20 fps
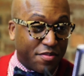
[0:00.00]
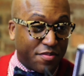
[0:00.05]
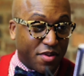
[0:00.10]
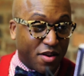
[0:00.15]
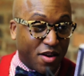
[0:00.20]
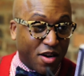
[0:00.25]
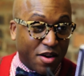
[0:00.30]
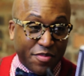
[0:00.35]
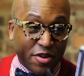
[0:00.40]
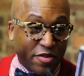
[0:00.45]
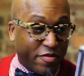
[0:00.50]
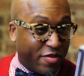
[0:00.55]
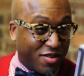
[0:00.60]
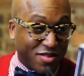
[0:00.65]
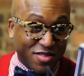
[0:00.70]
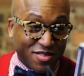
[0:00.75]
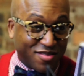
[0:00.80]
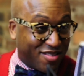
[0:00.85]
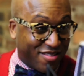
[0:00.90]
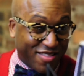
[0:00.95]
All my
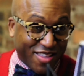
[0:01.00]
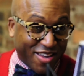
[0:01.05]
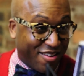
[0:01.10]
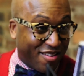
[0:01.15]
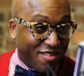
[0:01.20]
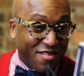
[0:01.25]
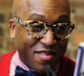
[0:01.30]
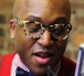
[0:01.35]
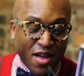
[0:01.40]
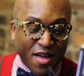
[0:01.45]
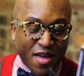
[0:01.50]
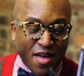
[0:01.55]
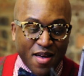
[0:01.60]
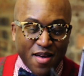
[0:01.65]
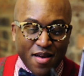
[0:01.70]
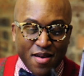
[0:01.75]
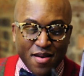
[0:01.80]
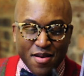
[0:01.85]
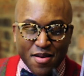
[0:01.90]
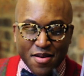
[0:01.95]
relatives are there.
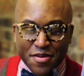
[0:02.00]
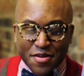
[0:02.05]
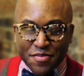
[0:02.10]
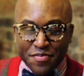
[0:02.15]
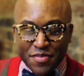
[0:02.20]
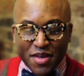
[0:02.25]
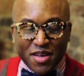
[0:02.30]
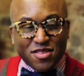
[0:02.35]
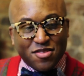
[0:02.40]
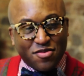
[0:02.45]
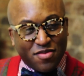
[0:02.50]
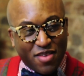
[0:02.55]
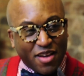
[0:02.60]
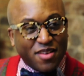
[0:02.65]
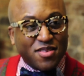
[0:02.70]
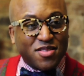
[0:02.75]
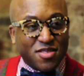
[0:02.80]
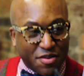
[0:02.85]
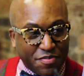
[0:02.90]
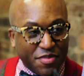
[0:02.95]
I do
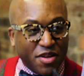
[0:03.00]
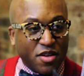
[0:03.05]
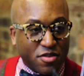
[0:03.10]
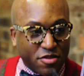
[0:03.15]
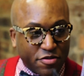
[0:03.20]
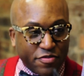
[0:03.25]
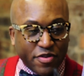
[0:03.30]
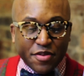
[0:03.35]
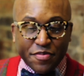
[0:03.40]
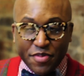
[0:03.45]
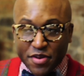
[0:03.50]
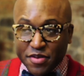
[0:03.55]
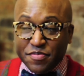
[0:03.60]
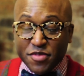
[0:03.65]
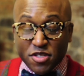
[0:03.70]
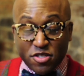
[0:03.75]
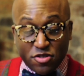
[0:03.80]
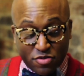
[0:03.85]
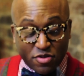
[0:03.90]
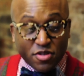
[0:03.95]
have some elsewhere, but
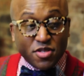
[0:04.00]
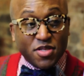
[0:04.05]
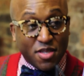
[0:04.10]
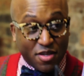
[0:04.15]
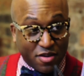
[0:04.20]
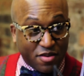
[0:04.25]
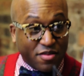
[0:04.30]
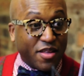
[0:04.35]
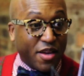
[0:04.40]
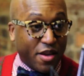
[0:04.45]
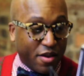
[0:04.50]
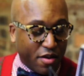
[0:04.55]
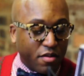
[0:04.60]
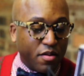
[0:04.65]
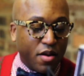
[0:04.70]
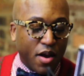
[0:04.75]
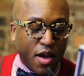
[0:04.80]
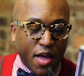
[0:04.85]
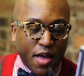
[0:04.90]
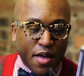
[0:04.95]
majority are there.
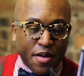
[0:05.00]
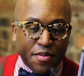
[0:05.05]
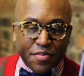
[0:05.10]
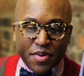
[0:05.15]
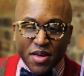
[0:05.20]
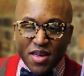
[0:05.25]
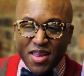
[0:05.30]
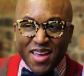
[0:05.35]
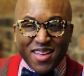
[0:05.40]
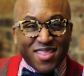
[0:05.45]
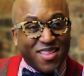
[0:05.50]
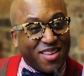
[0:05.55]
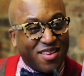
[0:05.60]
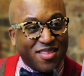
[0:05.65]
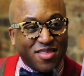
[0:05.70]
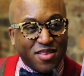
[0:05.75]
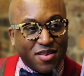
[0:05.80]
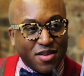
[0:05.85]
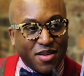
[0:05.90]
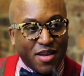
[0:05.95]
But at the
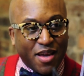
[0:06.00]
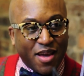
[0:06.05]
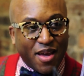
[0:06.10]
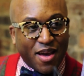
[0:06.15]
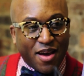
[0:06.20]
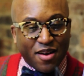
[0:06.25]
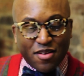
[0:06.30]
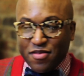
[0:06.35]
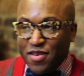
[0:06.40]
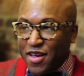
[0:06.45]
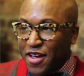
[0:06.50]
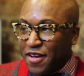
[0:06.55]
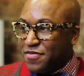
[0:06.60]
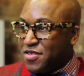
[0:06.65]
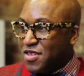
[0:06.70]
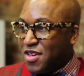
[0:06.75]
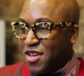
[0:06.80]
end of the day, I don't have to